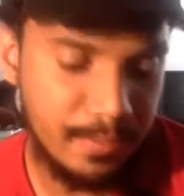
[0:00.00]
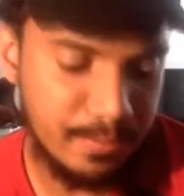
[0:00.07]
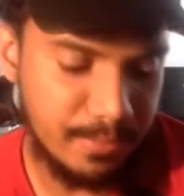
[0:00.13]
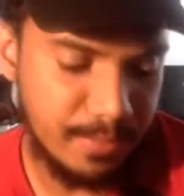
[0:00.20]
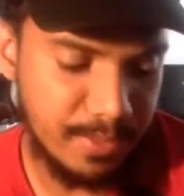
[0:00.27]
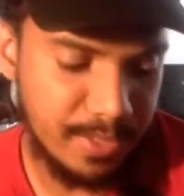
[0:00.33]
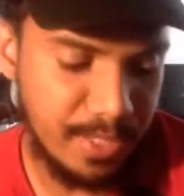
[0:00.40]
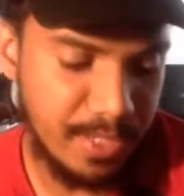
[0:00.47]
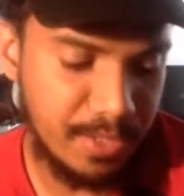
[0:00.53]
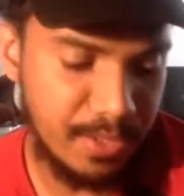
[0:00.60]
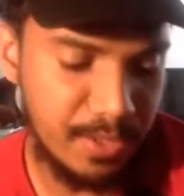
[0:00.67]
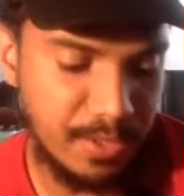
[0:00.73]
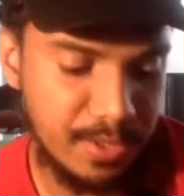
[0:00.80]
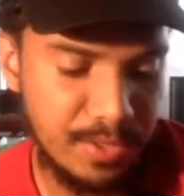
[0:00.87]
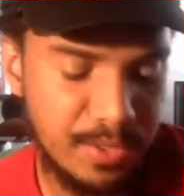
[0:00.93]
Sukesh
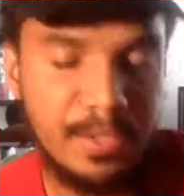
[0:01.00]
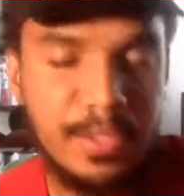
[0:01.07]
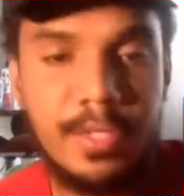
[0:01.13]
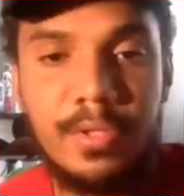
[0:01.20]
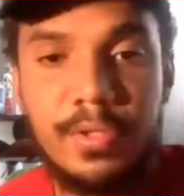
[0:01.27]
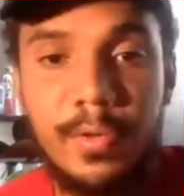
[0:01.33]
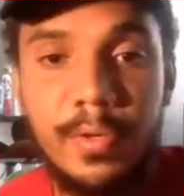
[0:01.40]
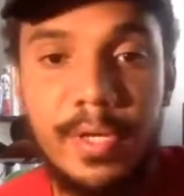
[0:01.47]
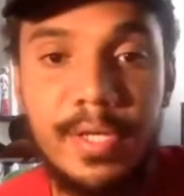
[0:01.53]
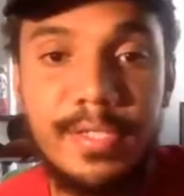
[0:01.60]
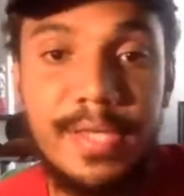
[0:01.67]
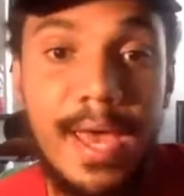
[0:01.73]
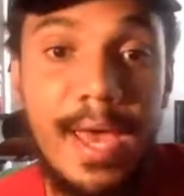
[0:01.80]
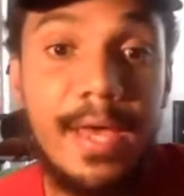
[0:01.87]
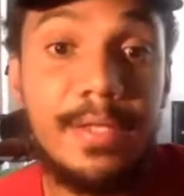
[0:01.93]
is throwing his
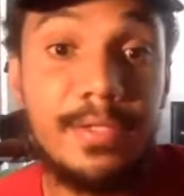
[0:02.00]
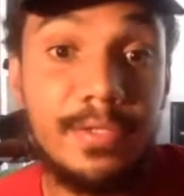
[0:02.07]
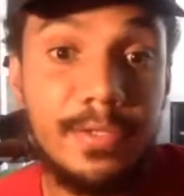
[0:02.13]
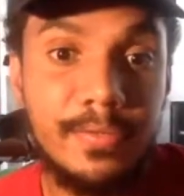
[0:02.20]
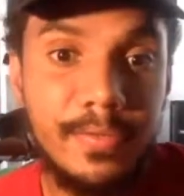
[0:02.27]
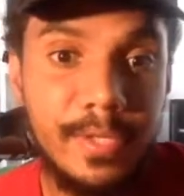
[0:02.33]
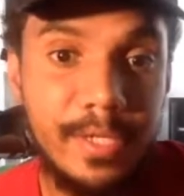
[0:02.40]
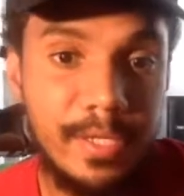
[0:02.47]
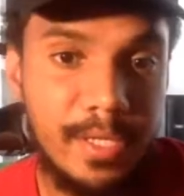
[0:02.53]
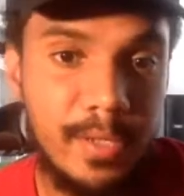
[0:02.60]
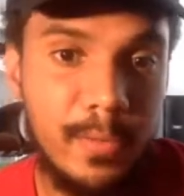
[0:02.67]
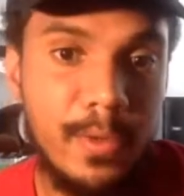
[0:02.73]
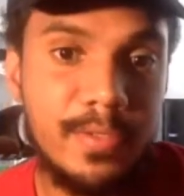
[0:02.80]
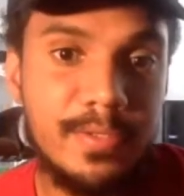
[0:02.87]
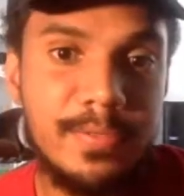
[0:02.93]
hat into the ring. He
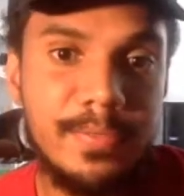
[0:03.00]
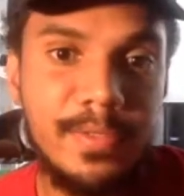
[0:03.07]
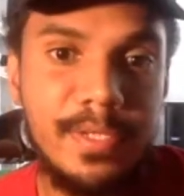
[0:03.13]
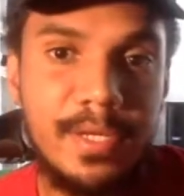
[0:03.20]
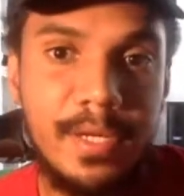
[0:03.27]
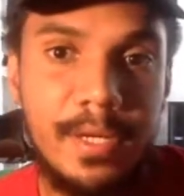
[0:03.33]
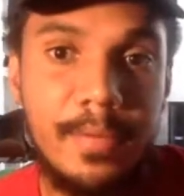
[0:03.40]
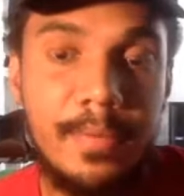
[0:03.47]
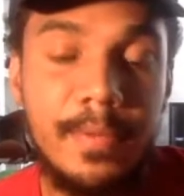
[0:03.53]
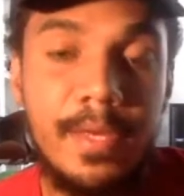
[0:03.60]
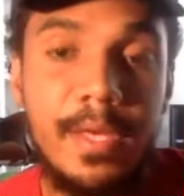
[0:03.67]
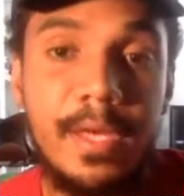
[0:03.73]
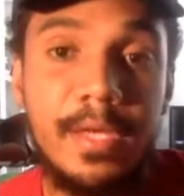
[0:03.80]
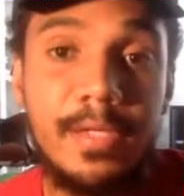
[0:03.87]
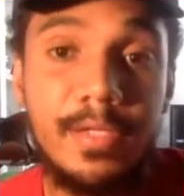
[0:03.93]
wants to become
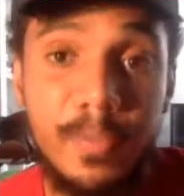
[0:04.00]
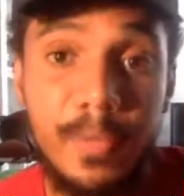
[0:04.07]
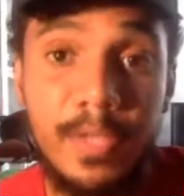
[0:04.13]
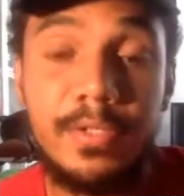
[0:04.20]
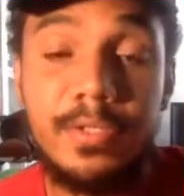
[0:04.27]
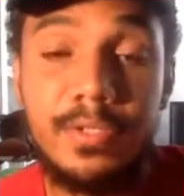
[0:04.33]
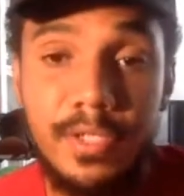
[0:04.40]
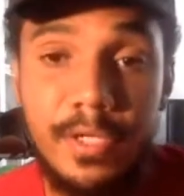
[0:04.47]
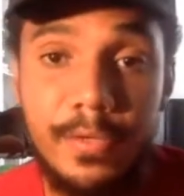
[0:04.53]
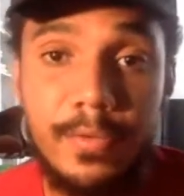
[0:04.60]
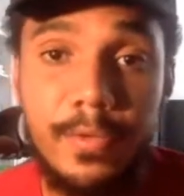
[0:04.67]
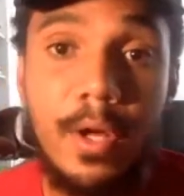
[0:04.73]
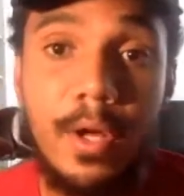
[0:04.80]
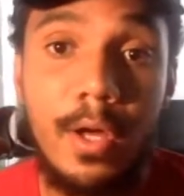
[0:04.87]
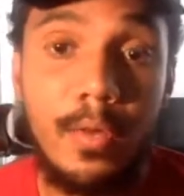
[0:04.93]
a inspector general
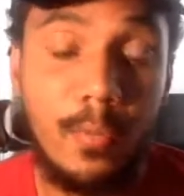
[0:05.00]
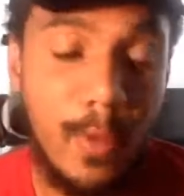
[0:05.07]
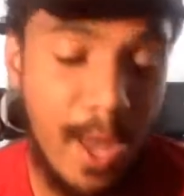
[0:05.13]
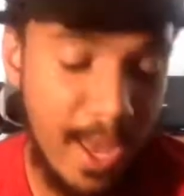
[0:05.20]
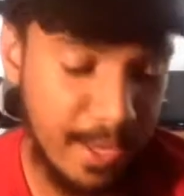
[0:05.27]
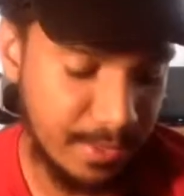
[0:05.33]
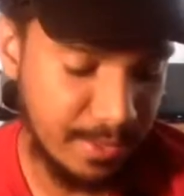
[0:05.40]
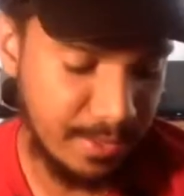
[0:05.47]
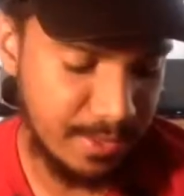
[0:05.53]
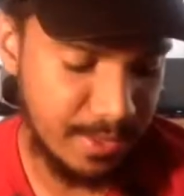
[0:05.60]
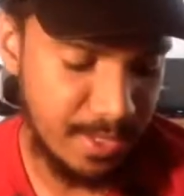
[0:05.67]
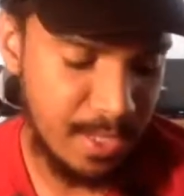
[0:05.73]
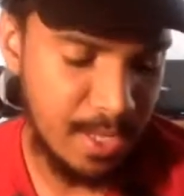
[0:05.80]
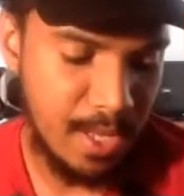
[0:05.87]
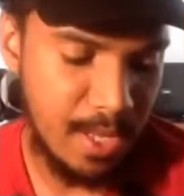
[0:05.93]
on wax.
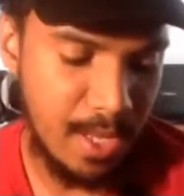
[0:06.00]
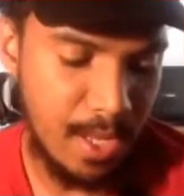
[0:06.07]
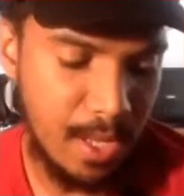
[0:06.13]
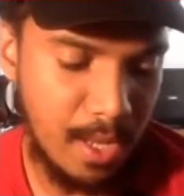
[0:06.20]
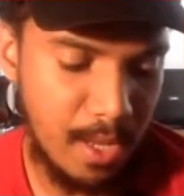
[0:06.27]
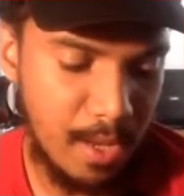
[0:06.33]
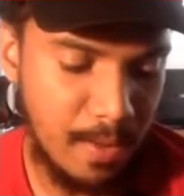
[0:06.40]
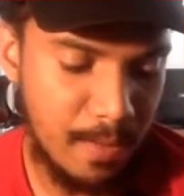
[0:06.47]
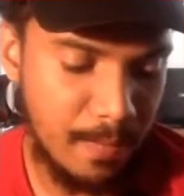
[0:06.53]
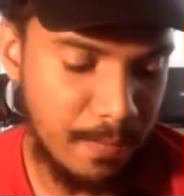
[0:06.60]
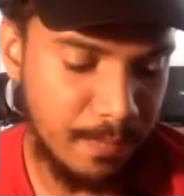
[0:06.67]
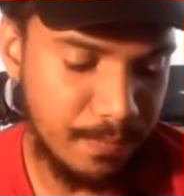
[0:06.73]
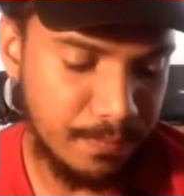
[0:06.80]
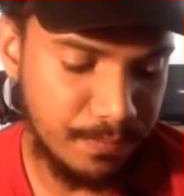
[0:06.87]
Um,